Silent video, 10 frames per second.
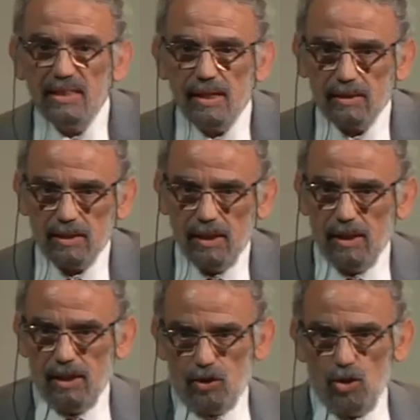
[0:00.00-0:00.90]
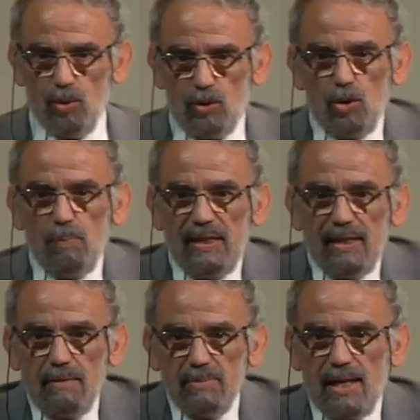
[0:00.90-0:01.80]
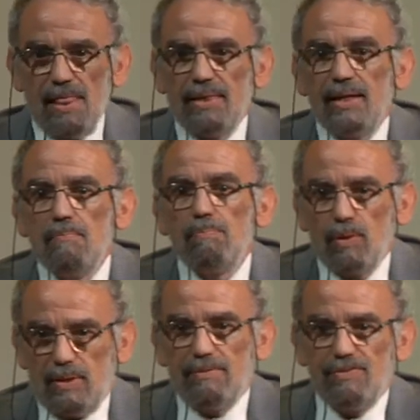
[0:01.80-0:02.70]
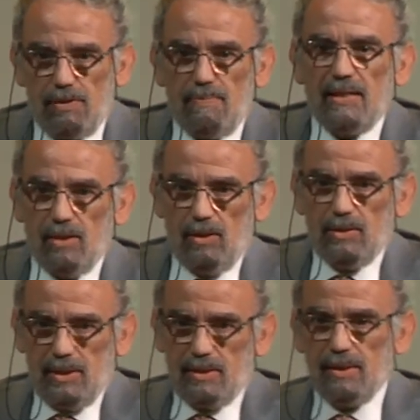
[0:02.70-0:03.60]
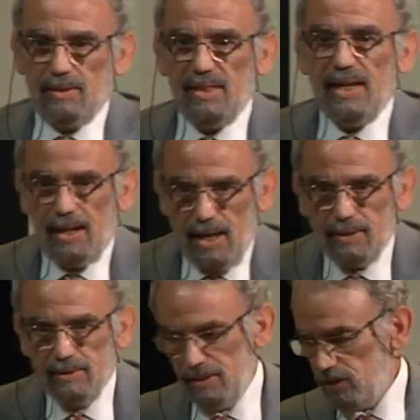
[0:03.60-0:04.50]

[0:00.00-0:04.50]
years to become something important for biologists, DNA.